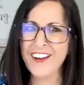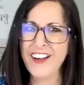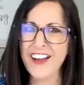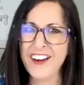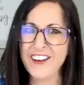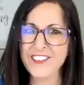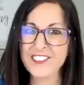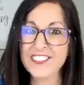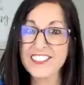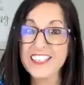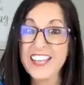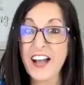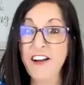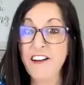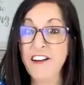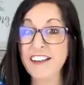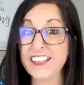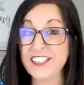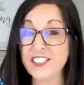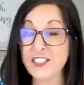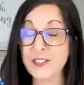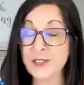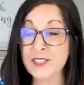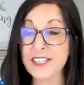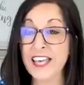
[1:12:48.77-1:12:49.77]
I don't see how I
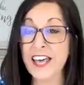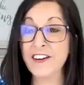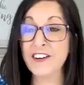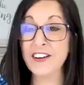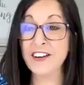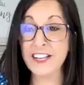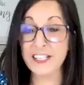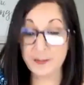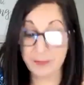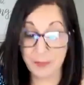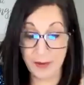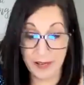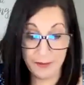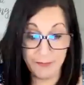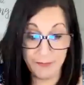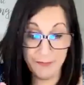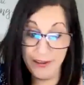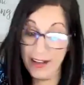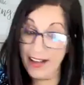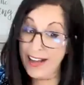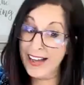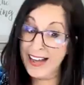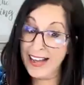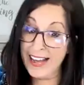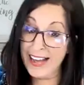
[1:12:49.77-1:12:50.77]
can do Saturdays, but
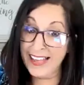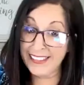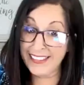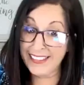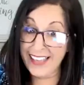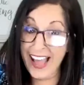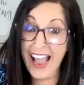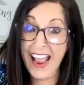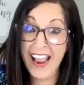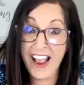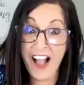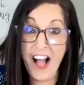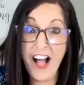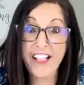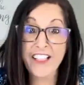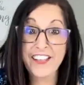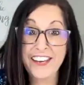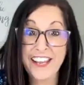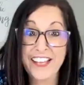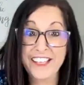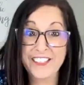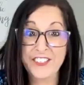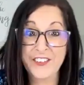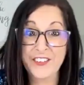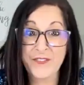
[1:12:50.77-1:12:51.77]
uh, the high
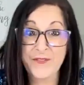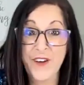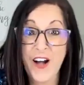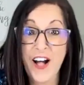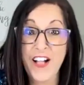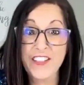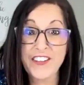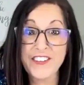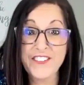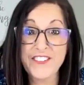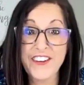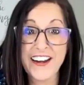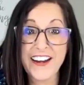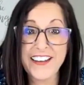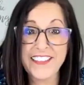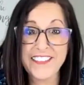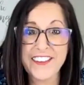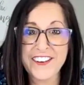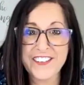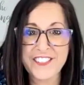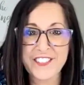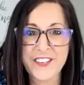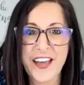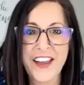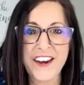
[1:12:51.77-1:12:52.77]
holidays are falling right in
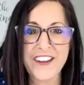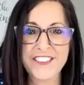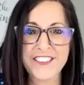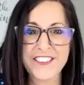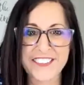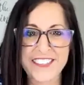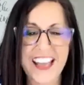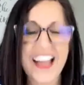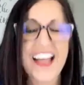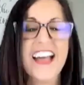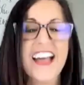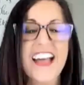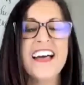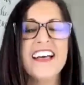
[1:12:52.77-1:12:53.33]
there, so I don't see.